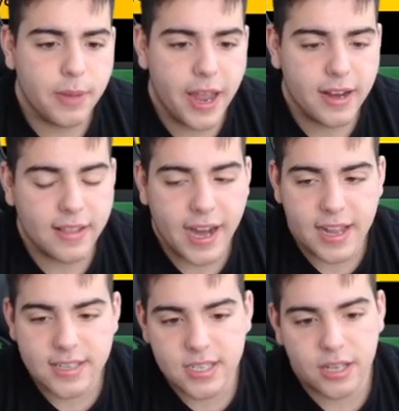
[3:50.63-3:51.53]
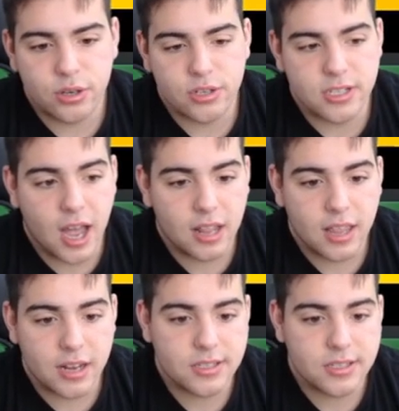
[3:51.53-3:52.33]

man. Like I said, there's not a lot of